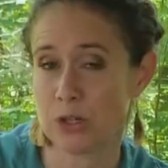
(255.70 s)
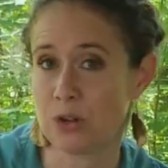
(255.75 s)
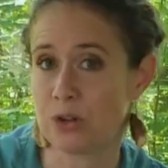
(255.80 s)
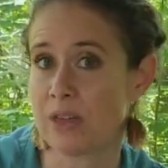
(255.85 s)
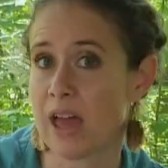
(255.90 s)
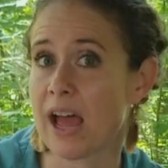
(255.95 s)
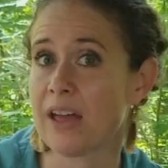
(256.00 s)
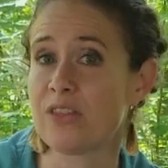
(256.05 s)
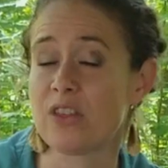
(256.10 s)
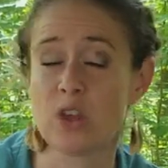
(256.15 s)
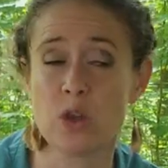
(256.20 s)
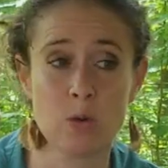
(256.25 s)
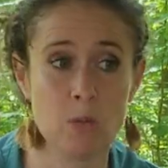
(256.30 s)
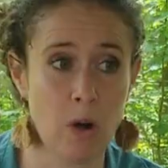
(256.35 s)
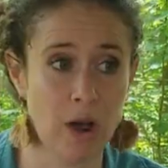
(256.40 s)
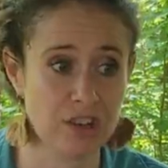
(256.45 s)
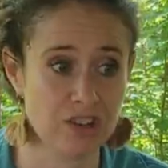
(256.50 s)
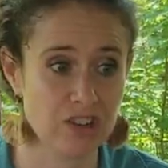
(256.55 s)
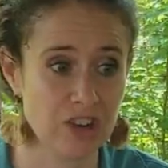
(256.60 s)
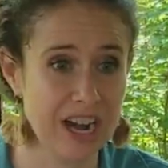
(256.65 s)
do that you
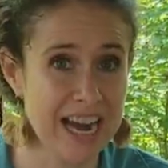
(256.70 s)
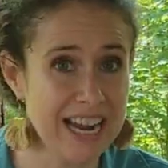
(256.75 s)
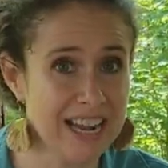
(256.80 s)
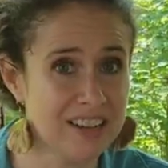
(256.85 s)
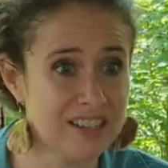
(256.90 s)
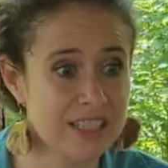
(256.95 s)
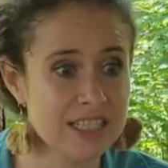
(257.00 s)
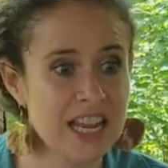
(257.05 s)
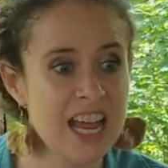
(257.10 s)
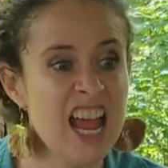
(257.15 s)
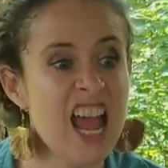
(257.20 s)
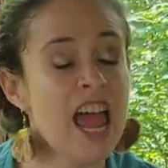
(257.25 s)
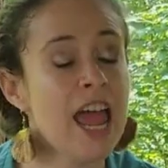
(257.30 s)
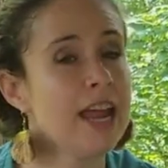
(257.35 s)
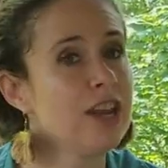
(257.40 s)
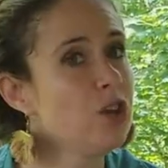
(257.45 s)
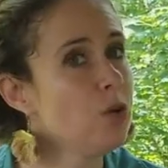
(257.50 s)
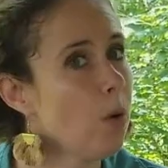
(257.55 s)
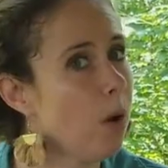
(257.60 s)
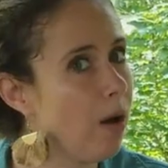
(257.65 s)
wash your hands.
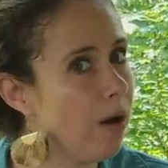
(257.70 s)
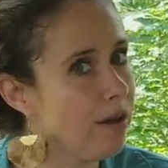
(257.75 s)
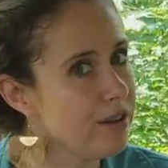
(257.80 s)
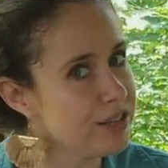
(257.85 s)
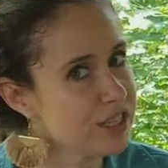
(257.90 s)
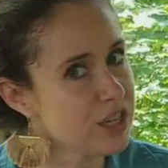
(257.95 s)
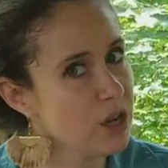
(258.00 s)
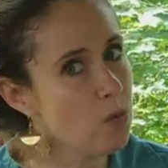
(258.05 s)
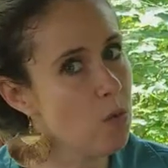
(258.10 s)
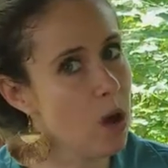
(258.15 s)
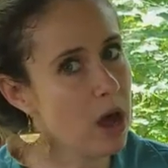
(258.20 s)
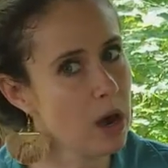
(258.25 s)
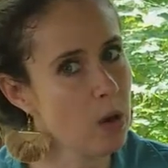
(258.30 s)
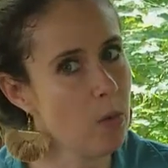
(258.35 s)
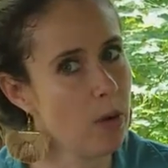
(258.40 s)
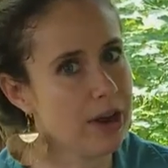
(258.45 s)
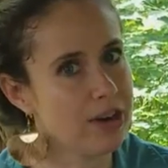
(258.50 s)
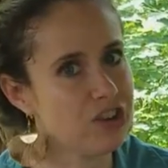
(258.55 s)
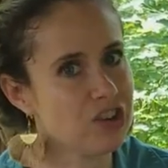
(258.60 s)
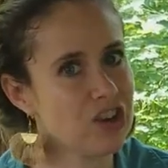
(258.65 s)
You also want to
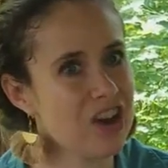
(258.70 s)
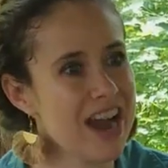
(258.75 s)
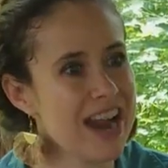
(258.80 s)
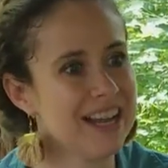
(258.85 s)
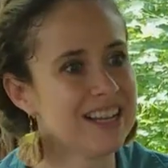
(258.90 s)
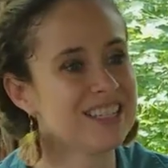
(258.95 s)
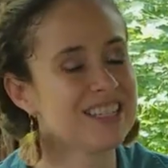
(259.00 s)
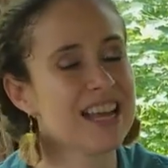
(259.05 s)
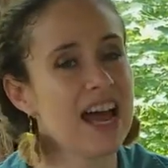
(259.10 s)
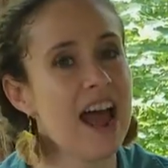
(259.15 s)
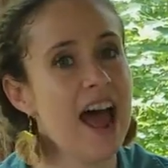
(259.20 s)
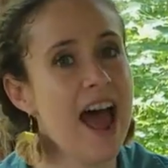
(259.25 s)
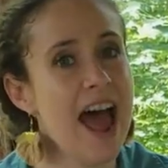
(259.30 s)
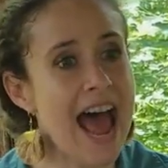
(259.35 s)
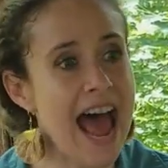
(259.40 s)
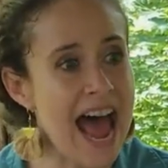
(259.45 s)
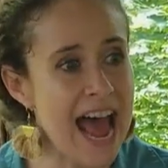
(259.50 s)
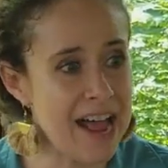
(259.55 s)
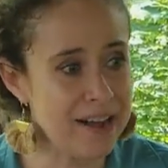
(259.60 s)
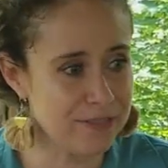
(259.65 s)
wash your hands
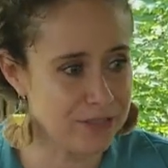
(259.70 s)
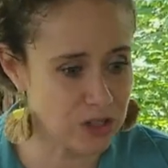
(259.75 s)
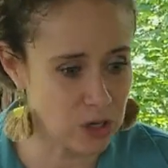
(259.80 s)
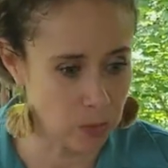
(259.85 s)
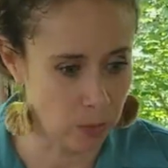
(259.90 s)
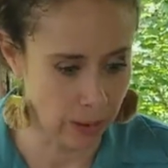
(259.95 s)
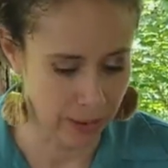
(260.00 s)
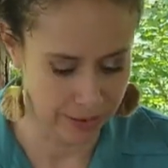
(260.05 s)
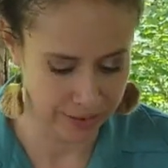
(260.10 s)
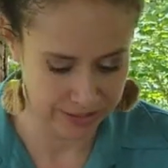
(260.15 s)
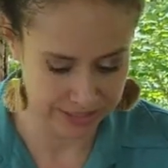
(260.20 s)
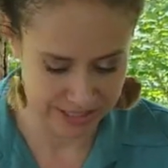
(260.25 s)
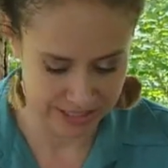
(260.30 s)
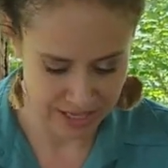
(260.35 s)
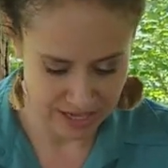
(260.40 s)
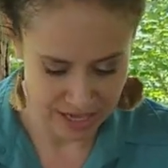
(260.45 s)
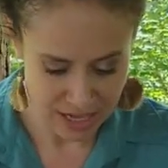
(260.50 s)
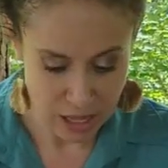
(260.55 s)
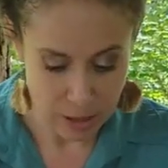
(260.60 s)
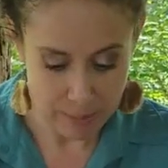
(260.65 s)
afterwards,
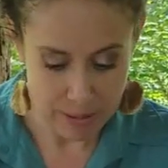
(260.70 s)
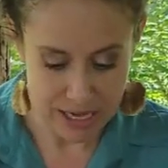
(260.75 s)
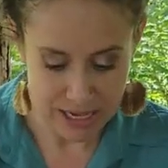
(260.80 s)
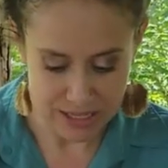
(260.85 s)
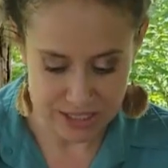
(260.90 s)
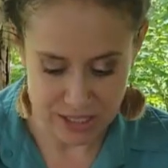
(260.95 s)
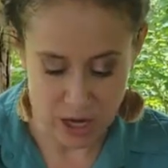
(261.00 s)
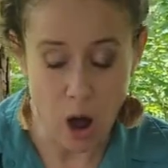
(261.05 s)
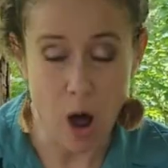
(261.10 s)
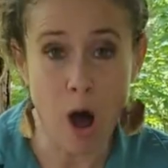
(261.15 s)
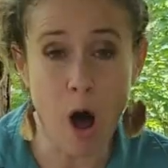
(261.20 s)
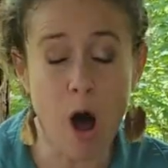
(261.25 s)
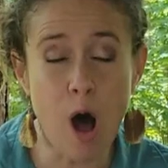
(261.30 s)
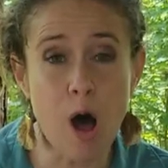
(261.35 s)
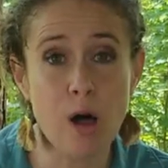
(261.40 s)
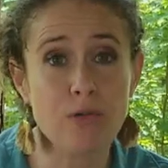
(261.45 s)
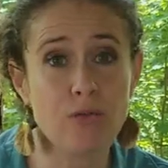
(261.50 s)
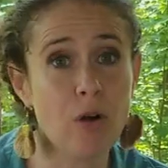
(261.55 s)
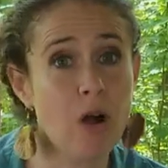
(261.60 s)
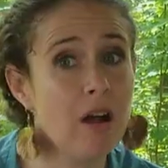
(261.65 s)
because all
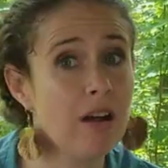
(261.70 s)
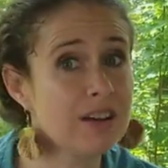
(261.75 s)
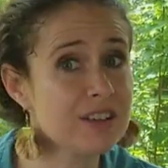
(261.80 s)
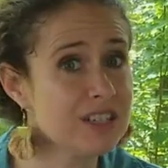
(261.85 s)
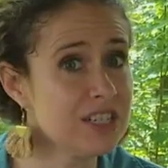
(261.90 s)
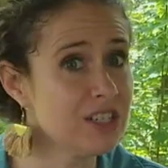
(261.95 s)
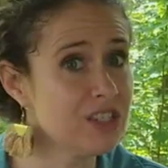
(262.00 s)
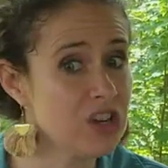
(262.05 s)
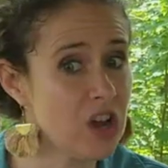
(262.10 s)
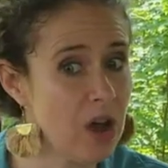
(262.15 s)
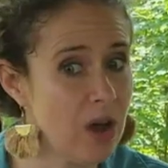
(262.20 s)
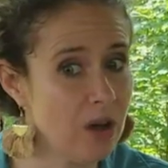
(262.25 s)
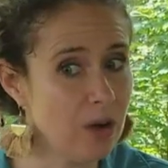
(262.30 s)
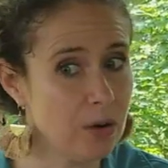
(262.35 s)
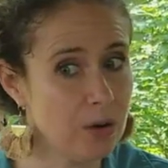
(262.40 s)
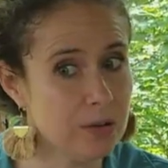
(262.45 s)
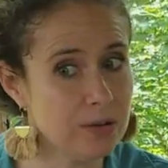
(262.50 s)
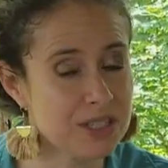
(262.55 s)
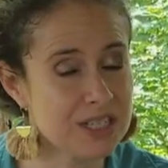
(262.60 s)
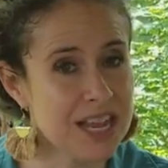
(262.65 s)
frogs and
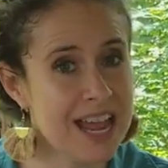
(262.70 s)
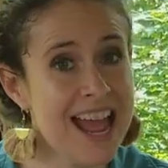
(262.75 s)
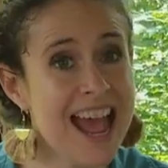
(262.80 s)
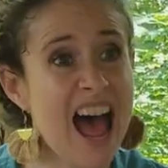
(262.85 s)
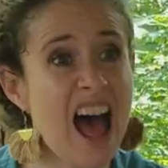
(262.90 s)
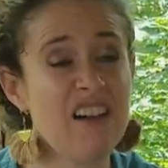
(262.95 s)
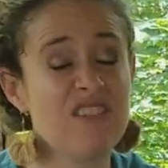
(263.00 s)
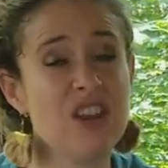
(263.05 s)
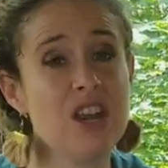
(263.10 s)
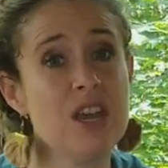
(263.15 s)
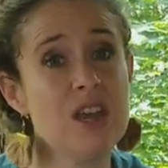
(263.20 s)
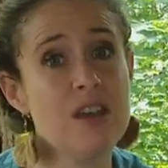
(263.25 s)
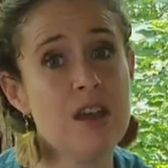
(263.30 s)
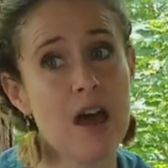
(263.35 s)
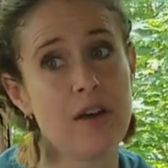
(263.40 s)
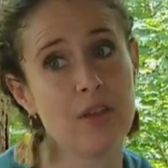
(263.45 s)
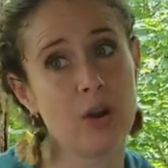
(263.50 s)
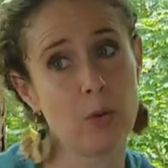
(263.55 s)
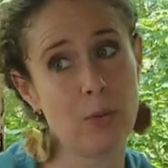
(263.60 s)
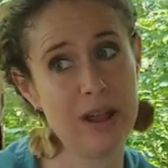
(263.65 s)
toads have
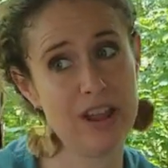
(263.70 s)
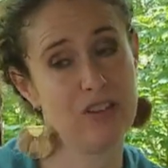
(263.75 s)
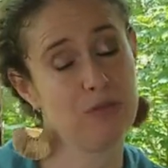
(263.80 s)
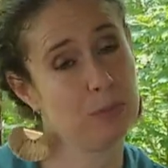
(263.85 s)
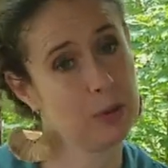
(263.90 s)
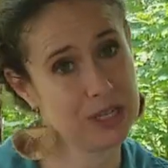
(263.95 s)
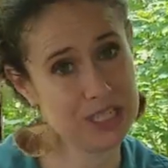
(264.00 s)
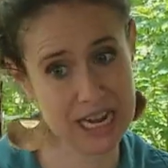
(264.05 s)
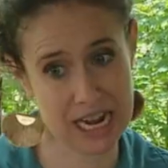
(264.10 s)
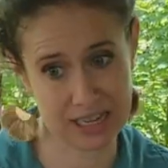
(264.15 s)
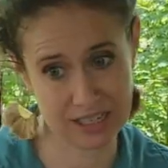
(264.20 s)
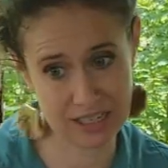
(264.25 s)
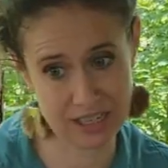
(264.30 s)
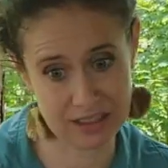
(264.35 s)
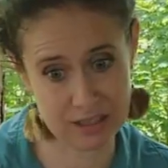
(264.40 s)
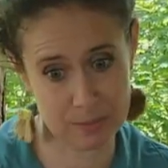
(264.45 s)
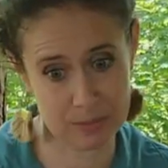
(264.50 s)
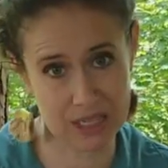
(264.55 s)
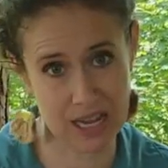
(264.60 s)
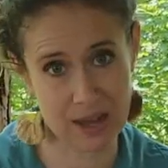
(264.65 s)
another way of protecting
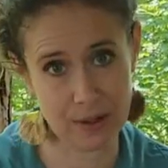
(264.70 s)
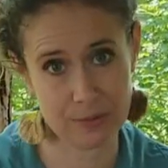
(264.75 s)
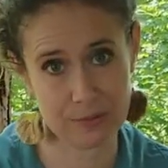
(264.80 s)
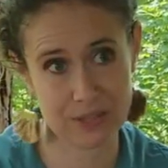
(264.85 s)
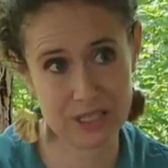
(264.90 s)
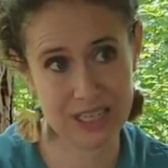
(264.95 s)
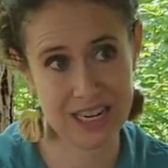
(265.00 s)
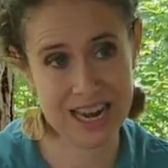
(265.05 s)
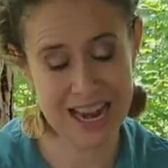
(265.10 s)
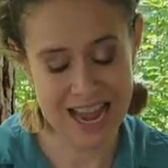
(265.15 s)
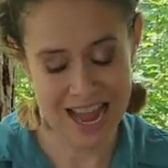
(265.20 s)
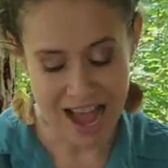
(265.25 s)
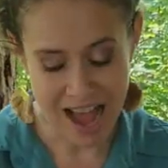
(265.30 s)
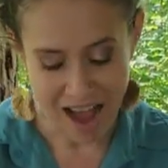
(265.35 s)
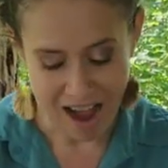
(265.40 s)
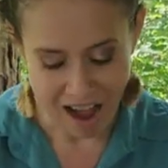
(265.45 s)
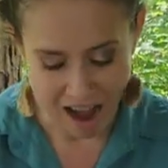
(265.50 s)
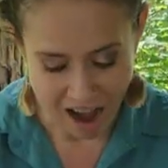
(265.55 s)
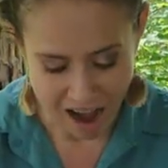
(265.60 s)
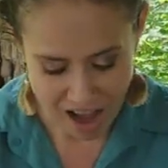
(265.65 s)
themselves.
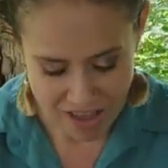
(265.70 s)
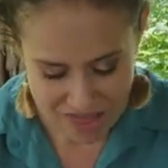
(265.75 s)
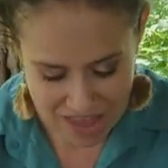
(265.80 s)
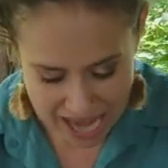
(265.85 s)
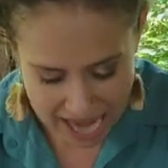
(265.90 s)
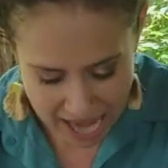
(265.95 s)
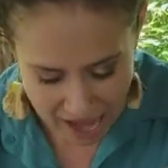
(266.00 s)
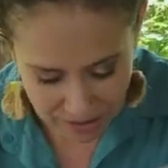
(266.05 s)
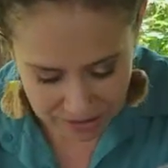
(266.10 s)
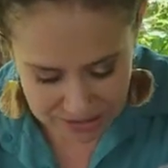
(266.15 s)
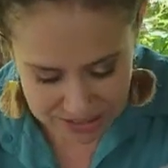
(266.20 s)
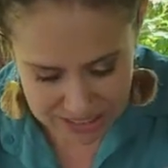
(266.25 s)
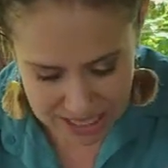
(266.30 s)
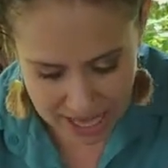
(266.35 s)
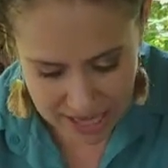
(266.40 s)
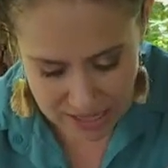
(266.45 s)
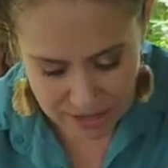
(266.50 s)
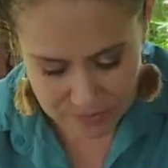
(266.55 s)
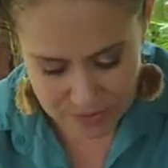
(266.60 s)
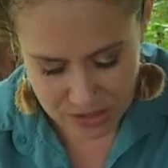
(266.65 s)
On the
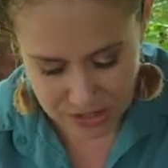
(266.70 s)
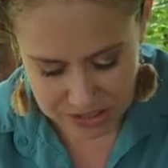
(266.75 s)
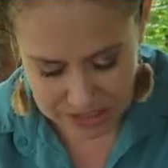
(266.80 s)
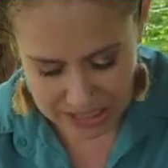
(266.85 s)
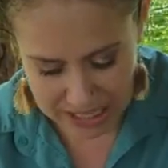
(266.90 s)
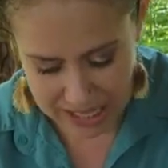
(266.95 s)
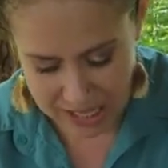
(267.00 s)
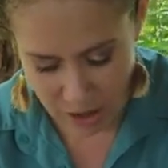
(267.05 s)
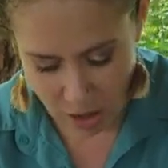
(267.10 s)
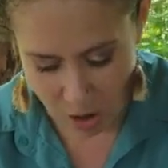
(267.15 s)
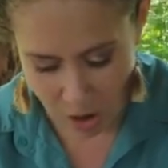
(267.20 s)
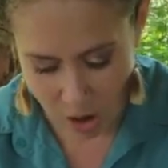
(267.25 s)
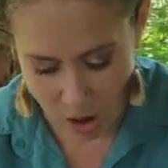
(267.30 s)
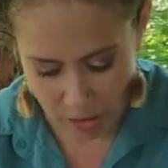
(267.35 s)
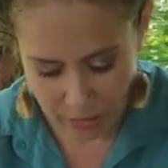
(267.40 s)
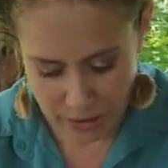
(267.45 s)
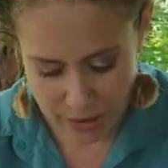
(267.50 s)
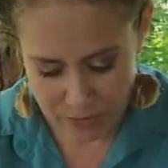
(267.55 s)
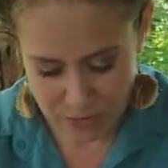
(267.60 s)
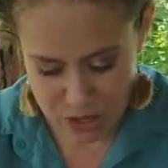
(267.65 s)
outside of their skin, all
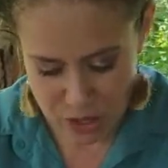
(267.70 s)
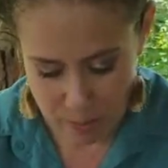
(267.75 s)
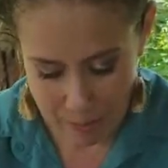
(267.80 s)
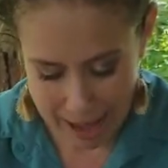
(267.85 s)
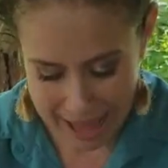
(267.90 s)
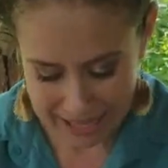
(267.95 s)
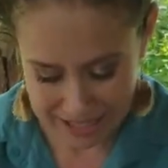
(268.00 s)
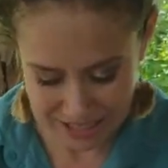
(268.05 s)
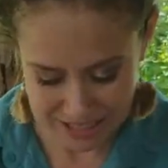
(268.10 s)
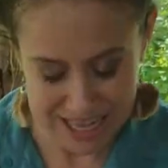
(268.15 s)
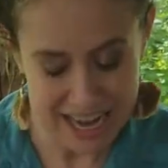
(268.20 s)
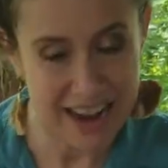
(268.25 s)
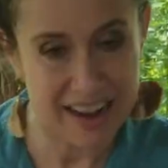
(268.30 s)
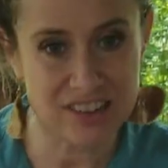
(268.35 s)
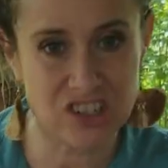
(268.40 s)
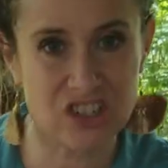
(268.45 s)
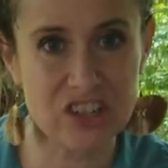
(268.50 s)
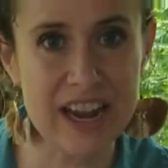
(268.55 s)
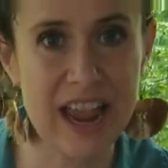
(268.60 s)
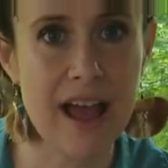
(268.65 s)
over their backs, they
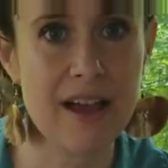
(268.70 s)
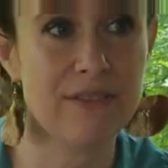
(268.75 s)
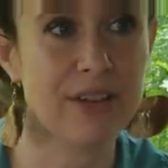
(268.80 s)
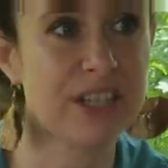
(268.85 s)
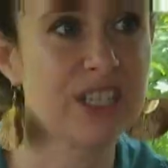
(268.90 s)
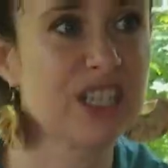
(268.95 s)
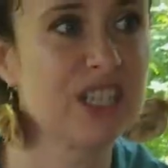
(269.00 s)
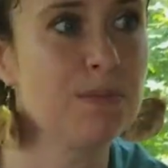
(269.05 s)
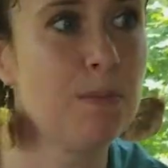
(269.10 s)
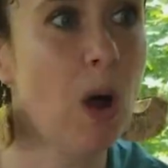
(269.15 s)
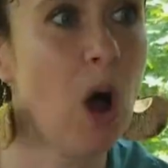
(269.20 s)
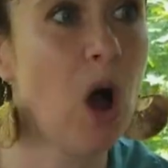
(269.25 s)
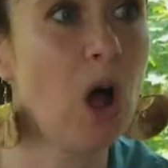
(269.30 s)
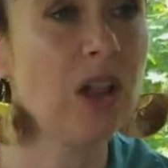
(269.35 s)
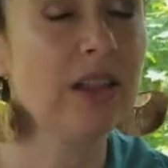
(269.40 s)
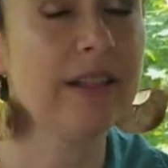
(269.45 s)
actually have a small